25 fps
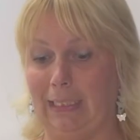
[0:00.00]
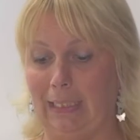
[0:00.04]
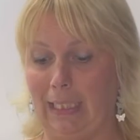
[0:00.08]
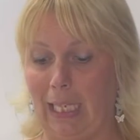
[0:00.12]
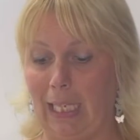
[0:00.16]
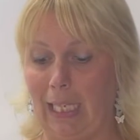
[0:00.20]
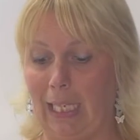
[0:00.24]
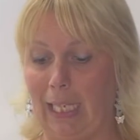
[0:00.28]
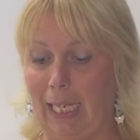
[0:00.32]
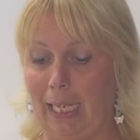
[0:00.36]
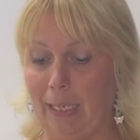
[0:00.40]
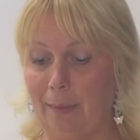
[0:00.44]
A
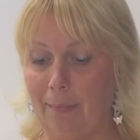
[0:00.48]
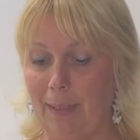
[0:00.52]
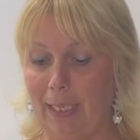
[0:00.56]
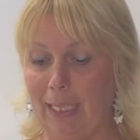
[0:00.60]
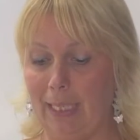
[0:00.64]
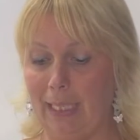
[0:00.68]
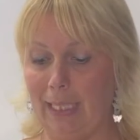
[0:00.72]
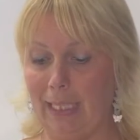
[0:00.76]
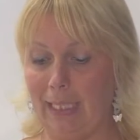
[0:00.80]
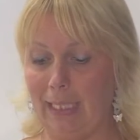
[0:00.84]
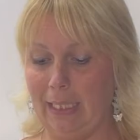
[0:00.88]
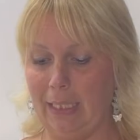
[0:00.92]
lot of
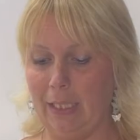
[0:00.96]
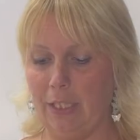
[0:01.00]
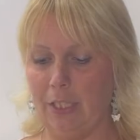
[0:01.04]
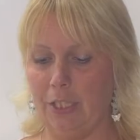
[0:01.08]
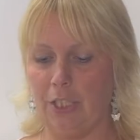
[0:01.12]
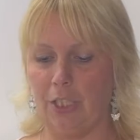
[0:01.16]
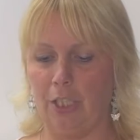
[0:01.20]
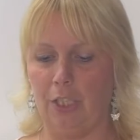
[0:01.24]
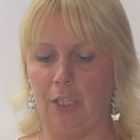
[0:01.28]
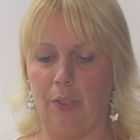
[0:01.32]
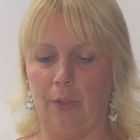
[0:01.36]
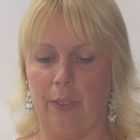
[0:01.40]
money.
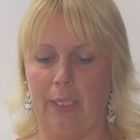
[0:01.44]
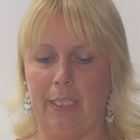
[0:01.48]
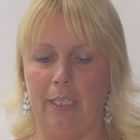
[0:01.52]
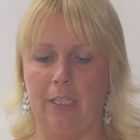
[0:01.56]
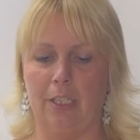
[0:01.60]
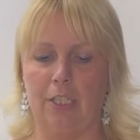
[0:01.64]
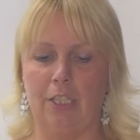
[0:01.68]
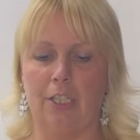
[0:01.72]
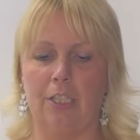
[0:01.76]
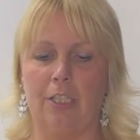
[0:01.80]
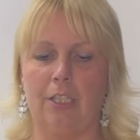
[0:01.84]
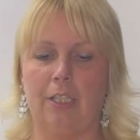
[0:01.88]
So
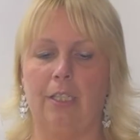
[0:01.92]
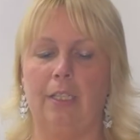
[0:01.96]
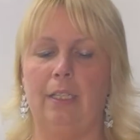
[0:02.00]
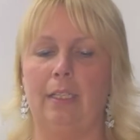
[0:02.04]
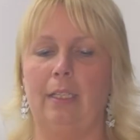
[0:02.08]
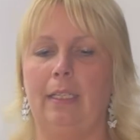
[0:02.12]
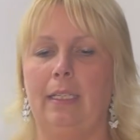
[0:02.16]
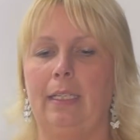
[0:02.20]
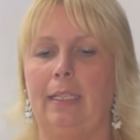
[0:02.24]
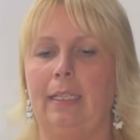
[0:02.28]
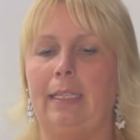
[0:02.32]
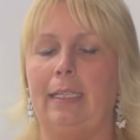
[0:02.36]

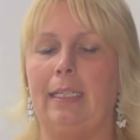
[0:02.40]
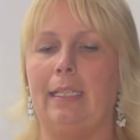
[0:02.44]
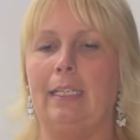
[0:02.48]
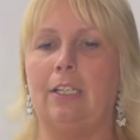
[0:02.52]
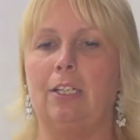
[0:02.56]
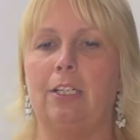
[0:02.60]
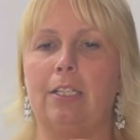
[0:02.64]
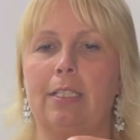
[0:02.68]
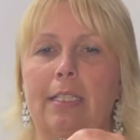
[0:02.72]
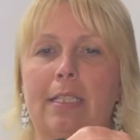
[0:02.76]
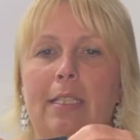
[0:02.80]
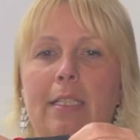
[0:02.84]

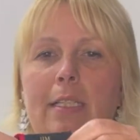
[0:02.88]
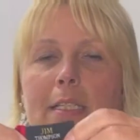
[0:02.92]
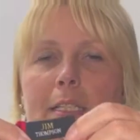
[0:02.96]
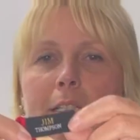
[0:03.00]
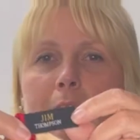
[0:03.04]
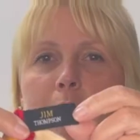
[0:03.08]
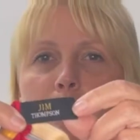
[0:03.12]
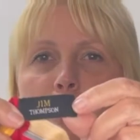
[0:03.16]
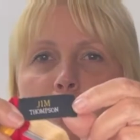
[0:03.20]
here's this